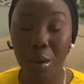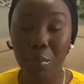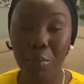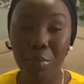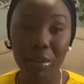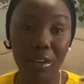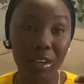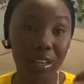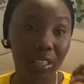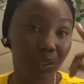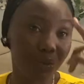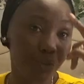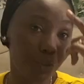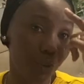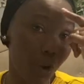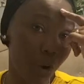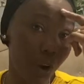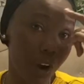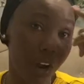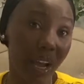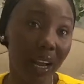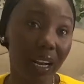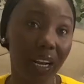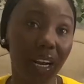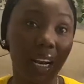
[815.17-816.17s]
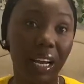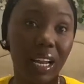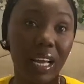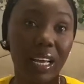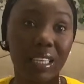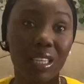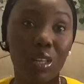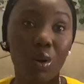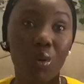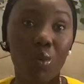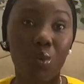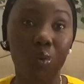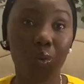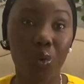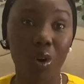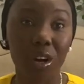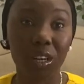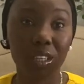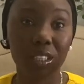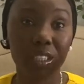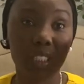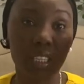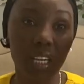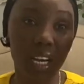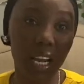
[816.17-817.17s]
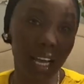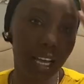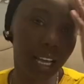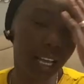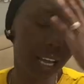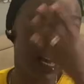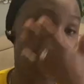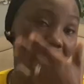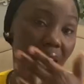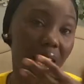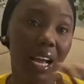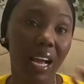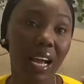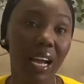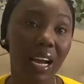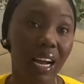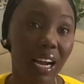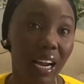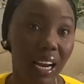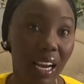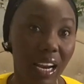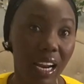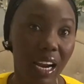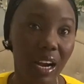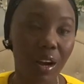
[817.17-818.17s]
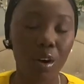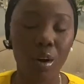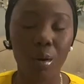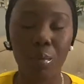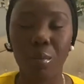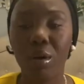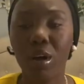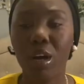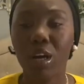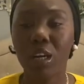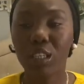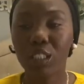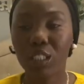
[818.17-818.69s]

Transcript: because forehead are like the worst to like clear up.